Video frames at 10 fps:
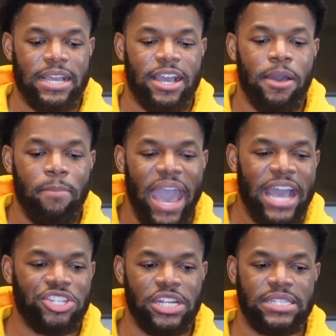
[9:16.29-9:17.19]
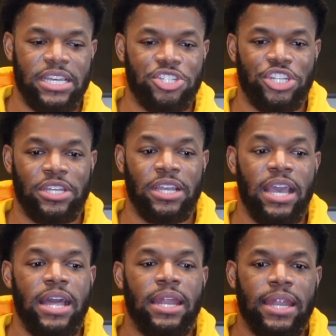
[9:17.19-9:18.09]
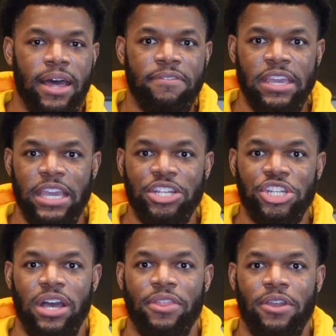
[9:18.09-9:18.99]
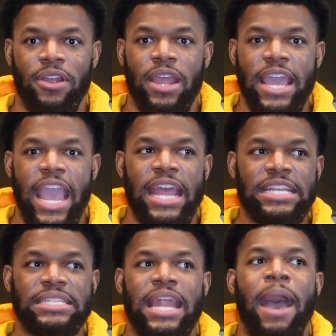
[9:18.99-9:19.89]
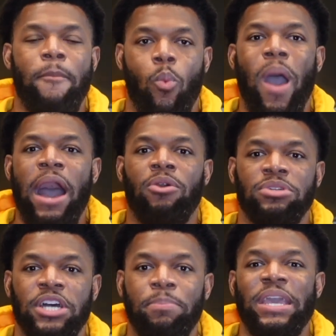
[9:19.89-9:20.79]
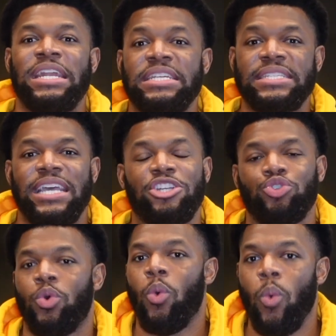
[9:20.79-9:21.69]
compassionate touching, loving each other, and it's not wound up in a sexual